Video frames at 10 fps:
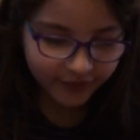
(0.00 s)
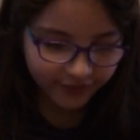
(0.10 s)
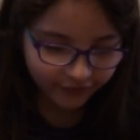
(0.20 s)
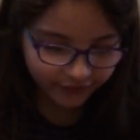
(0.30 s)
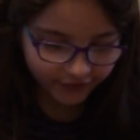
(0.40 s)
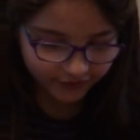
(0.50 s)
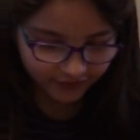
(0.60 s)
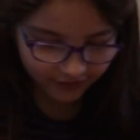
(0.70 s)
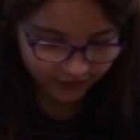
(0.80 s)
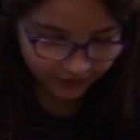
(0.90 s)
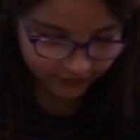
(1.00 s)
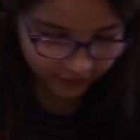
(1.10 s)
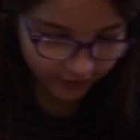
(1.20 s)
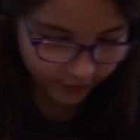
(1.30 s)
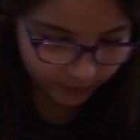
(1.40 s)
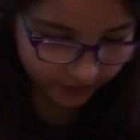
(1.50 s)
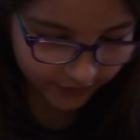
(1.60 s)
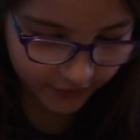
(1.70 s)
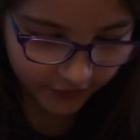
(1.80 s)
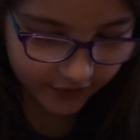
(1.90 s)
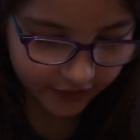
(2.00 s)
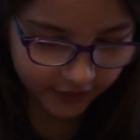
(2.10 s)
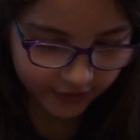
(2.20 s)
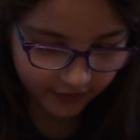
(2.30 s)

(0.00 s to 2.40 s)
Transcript: I'm still new to the Glitter Glide series.